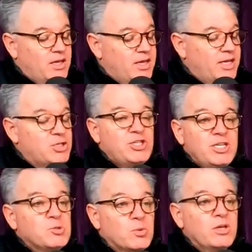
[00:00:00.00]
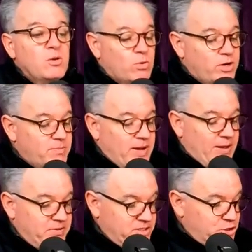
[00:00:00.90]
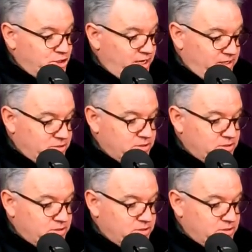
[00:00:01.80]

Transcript: And she's really worried about this change.